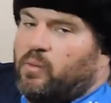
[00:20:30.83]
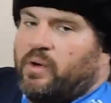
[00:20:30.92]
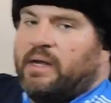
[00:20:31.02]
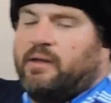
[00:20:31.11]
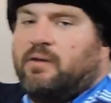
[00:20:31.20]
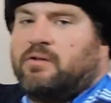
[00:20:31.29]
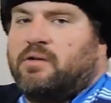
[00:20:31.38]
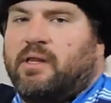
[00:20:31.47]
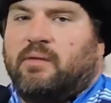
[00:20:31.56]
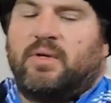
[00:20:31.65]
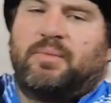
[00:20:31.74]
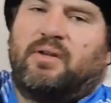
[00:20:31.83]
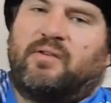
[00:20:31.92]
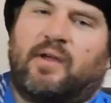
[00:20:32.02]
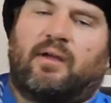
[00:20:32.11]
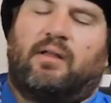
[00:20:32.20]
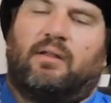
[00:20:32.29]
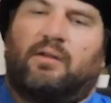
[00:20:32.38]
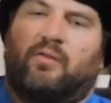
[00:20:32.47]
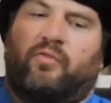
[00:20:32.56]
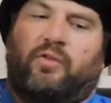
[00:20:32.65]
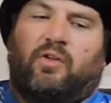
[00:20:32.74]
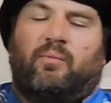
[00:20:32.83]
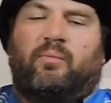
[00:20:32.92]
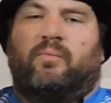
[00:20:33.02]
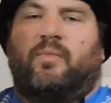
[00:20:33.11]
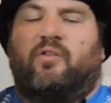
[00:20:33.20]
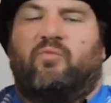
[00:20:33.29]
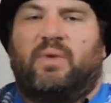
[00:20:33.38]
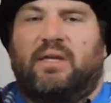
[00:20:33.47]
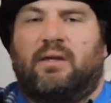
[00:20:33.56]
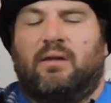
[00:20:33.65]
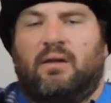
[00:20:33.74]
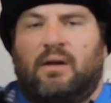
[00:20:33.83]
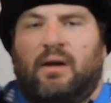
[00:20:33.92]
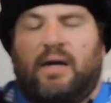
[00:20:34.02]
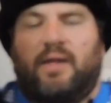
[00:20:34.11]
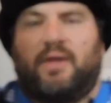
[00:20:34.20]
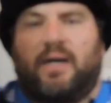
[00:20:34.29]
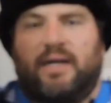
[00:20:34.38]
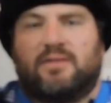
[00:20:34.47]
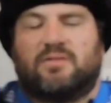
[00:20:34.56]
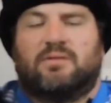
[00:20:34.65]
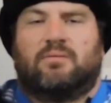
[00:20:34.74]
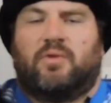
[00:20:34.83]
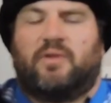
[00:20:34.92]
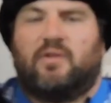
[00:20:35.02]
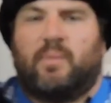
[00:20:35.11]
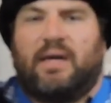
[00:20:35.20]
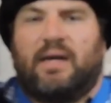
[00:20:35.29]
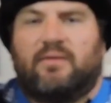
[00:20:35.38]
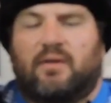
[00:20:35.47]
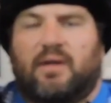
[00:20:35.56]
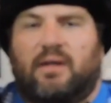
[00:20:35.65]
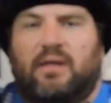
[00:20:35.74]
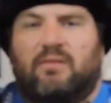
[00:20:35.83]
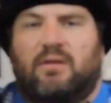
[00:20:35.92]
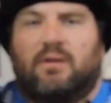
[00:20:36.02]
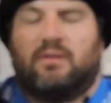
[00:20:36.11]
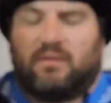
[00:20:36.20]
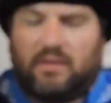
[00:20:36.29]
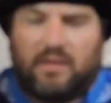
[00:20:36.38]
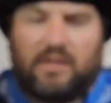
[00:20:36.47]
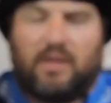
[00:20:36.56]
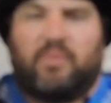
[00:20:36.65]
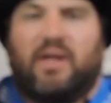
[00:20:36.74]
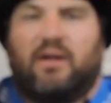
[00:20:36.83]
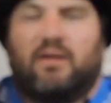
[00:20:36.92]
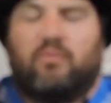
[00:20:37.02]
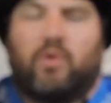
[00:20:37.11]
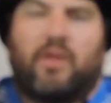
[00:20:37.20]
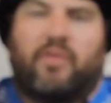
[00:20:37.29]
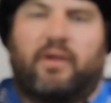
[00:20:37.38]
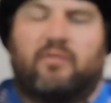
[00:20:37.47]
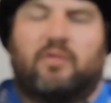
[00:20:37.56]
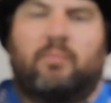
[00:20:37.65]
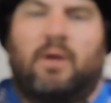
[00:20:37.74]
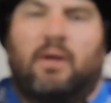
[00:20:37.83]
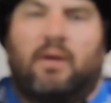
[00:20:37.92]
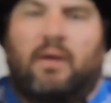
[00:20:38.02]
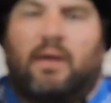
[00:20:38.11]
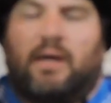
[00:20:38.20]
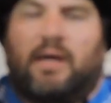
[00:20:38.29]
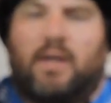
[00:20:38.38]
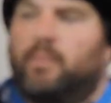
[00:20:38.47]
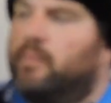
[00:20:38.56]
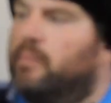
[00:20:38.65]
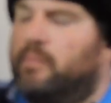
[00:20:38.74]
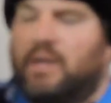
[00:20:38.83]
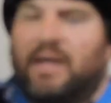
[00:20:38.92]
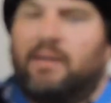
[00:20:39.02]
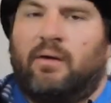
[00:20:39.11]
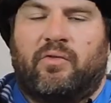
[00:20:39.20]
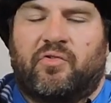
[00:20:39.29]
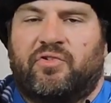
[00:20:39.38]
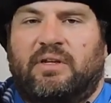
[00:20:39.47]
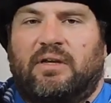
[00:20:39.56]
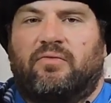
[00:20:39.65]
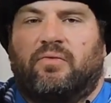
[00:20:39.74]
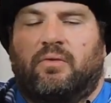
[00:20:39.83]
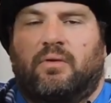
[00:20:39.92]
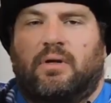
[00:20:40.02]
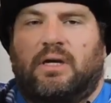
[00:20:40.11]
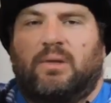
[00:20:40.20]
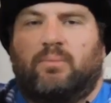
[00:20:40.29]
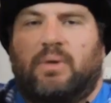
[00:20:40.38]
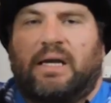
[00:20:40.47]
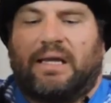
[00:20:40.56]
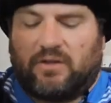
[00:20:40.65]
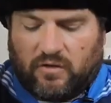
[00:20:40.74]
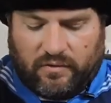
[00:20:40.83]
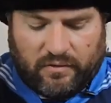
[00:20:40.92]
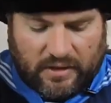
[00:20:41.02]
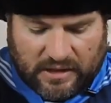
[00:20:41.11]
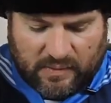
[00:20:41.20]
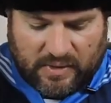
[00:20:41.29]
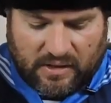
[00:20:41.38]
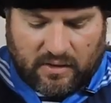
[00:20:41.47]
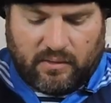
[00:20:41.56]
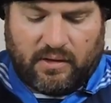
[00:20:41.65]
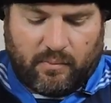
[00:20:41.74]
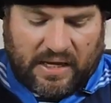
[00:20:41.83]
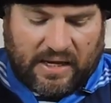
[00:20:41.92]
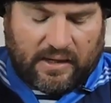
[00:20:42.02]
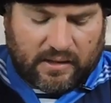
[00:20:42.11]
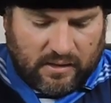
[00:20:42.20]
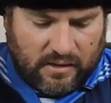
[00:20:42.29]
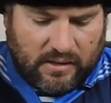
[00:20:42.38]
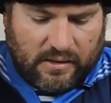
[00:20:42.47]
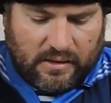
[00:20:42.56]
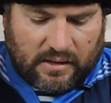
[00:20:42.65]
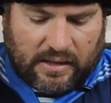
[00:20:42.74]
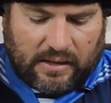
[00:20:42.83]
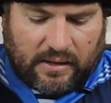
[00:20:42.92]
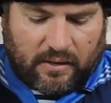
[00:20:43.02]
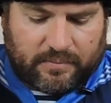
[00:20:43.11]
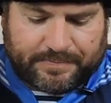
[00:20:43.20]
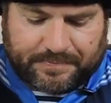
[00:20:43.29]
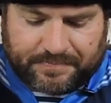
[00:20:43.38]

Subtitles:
when I do try them, I'm going to take a photo film of me on the ice with these pads and kind of give you an update of what I think of them. I know they're stiff. I can just feel that coming out of the bag, and